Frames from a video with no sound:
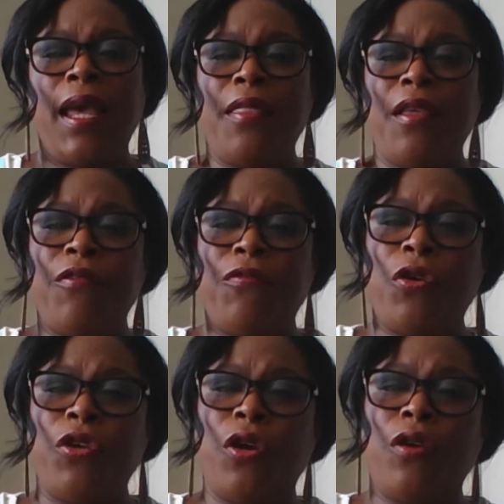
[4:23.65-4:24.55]
And then
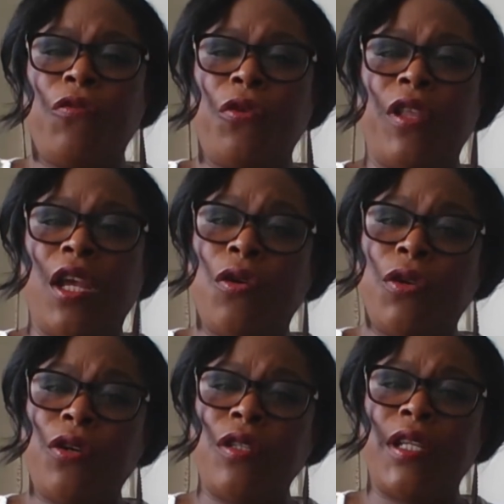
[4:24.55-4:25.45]
for the
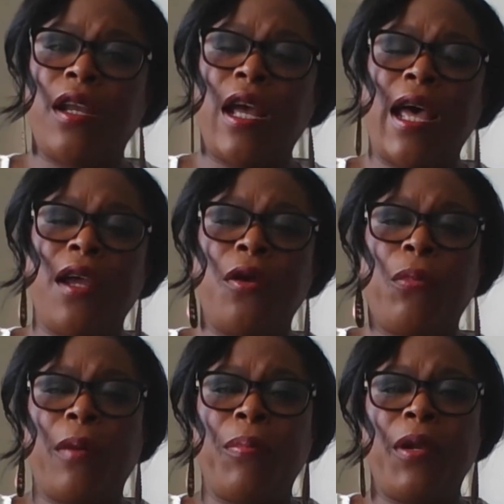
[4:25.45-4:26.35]
owners that hire
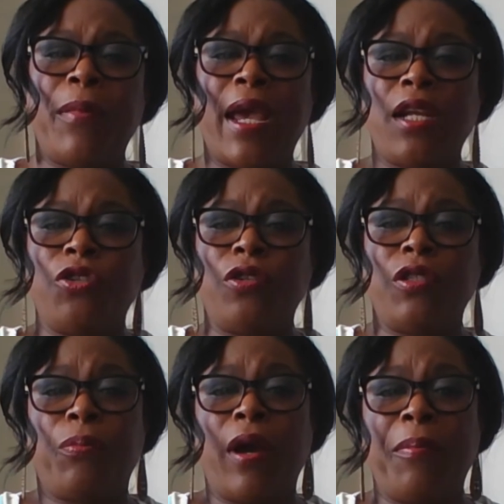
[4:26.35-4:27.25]
property managers
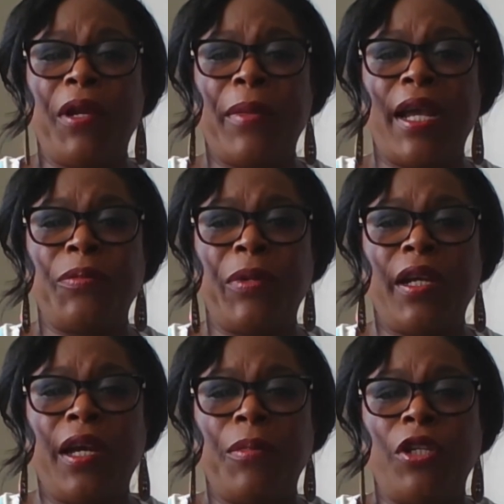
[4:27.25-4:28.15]
and property management
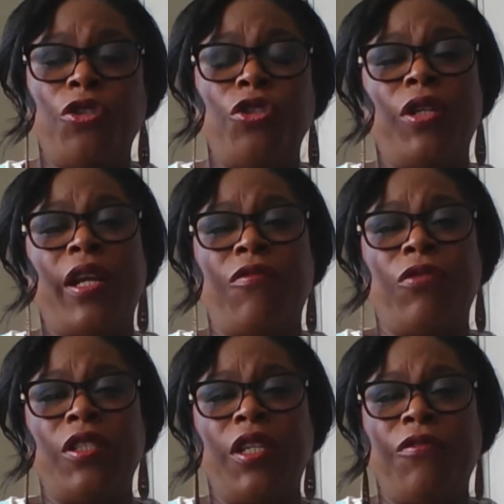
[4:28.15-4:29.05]
companies, you should have
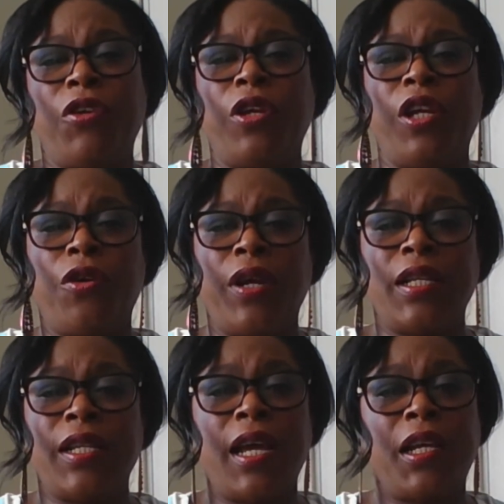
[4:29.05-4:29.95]
received your year-end
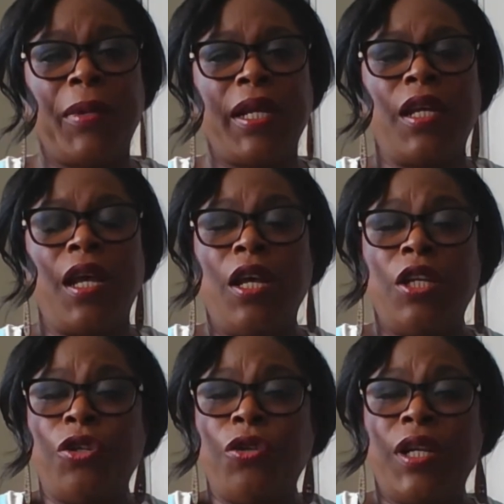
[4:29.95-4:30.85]
documents
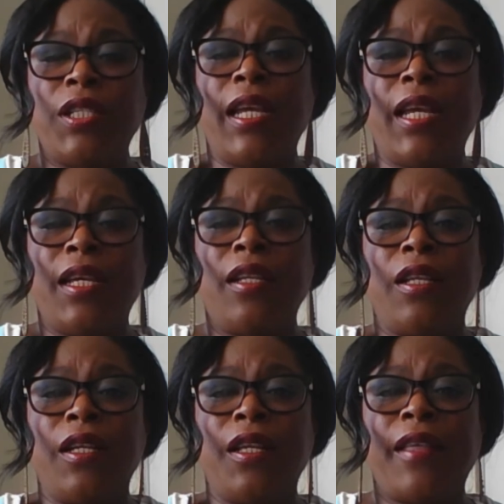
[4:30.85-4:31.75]
so you can take a good
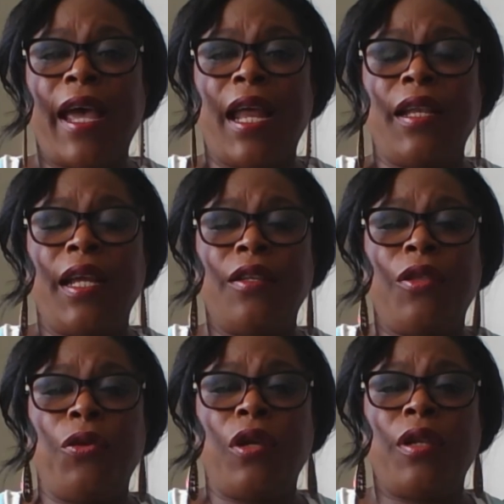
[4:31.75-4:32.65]
look at that, and then
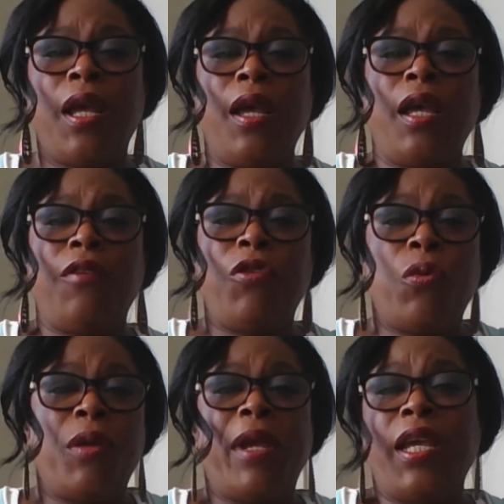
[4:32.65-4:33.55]
you can, if you
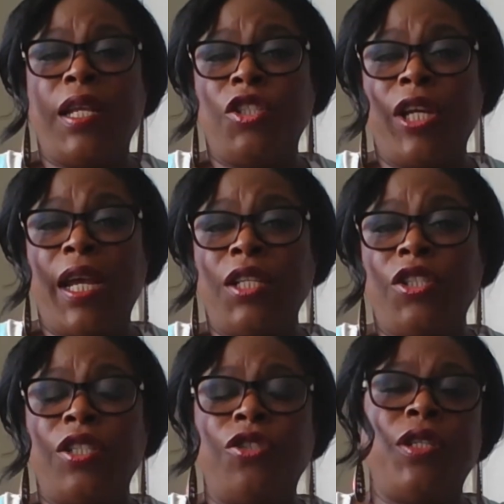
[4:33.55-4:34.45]
want to make any
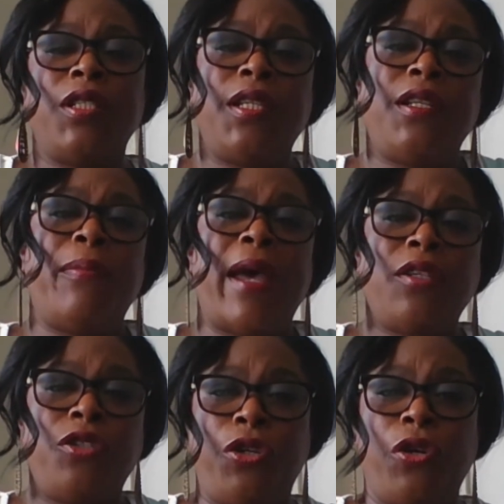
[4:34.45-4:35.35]
changes, you can send it back
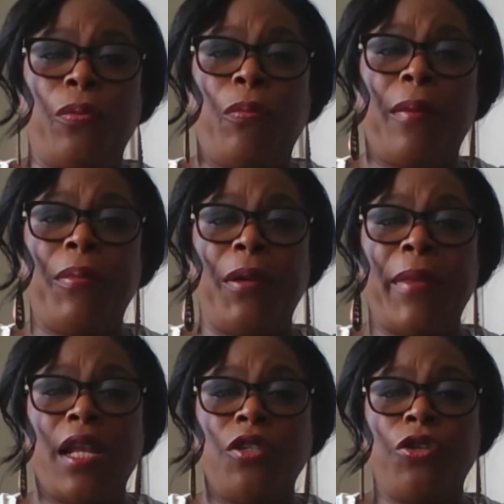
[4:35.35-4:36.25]
to your property
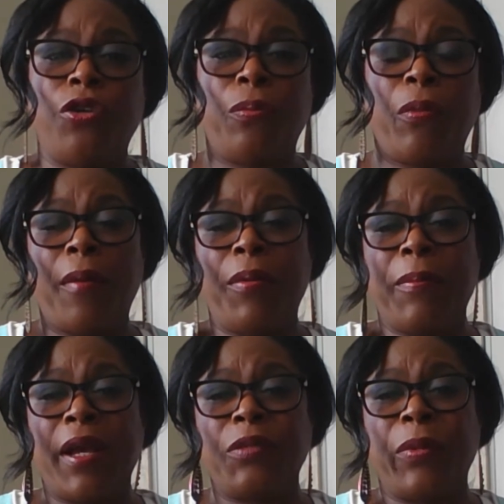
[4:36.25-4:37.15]
manager, your property
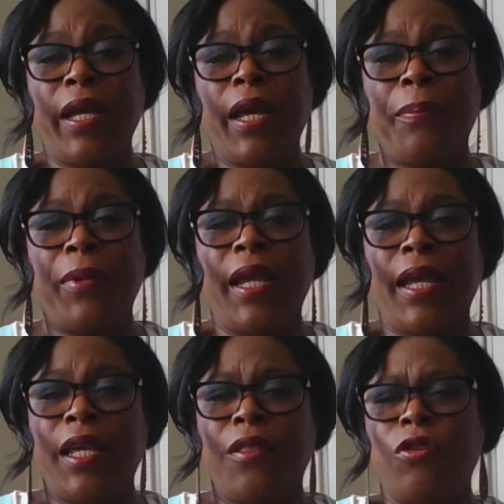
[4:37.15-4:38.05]
management company,
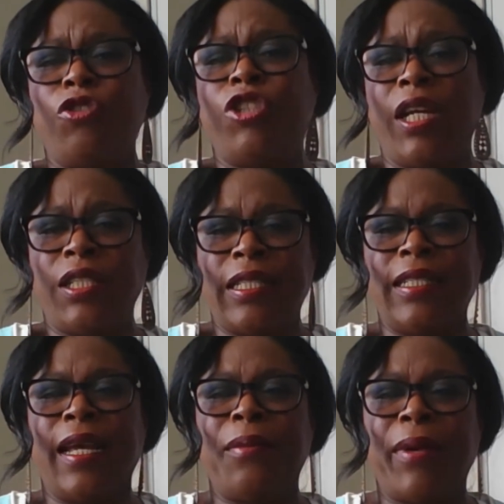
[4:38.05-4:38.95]
and get those changes
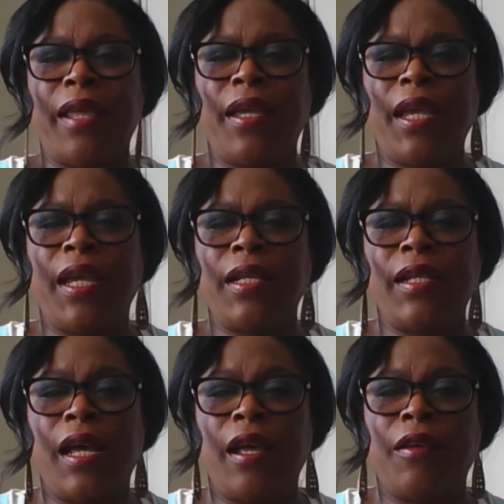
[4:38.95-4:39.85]
done by the end
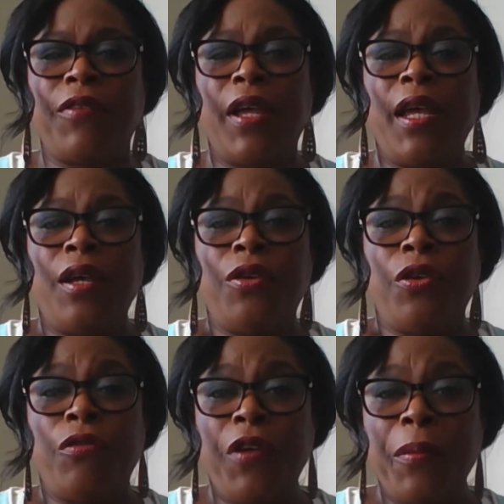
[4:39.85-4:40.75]
of
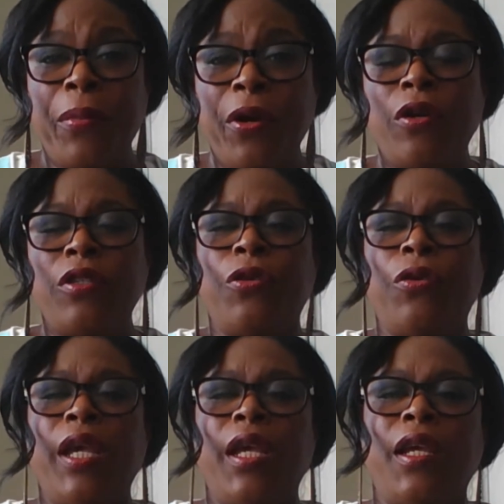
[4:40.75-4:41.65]
November, so
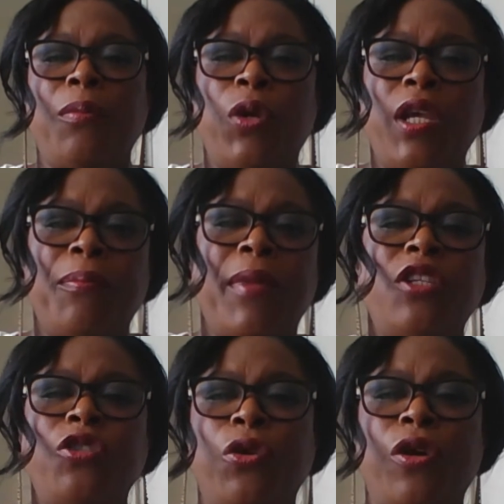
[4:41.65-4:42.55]
we can make
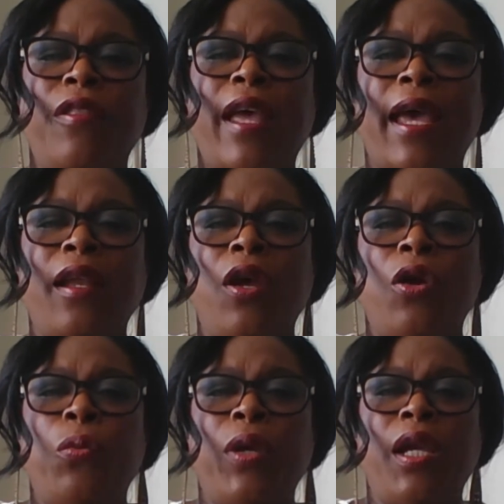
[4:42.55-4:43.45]
sure that
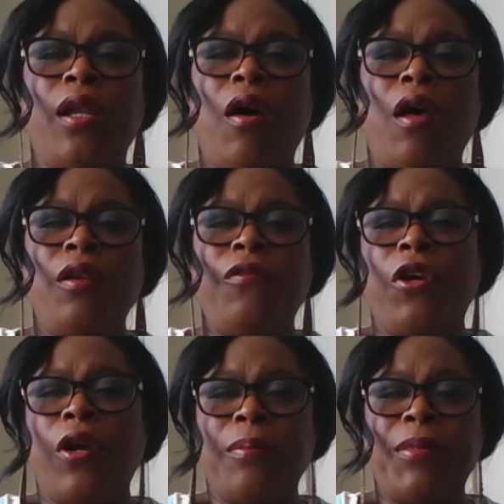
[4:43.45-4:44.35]
we get all of
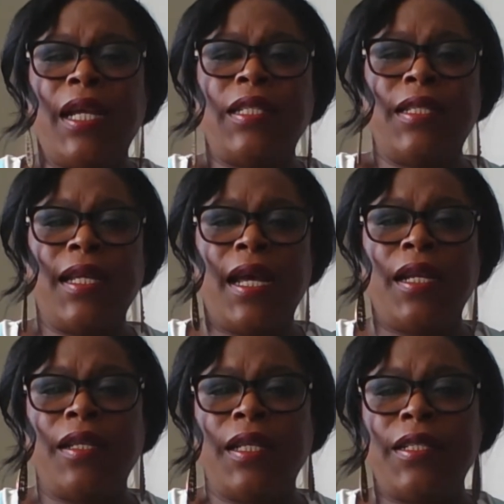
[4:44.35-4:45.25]
your updates done
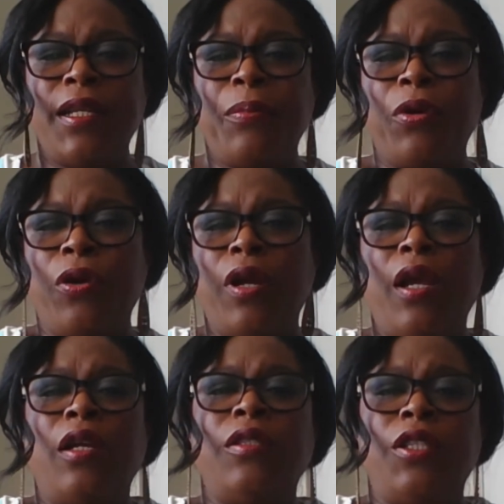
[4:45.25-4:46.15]
in December,
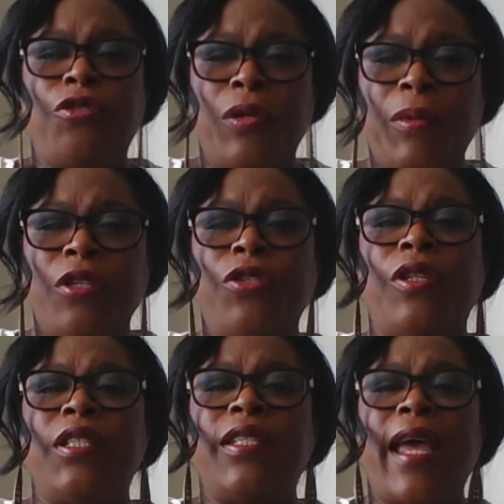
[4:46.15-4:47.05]
distributed to
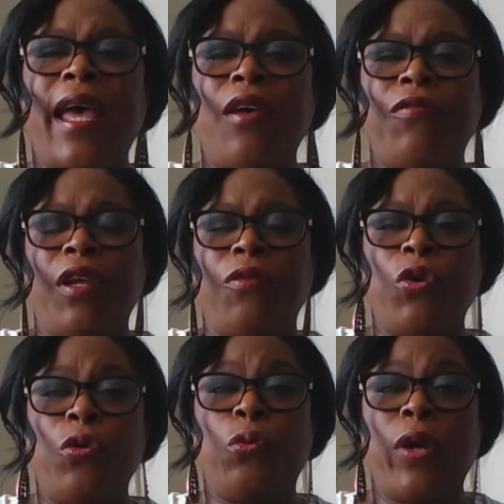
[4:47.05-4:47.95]
the staff, and
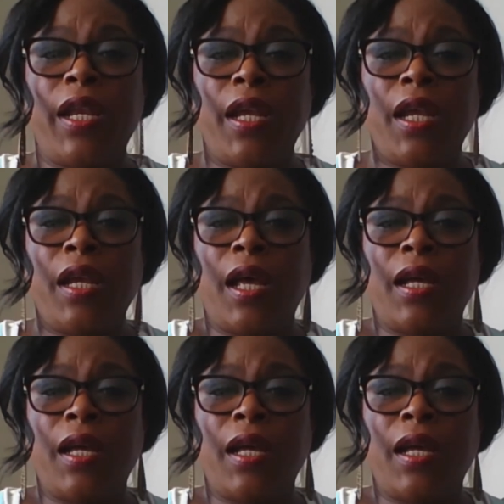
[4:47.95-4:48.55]
we're ready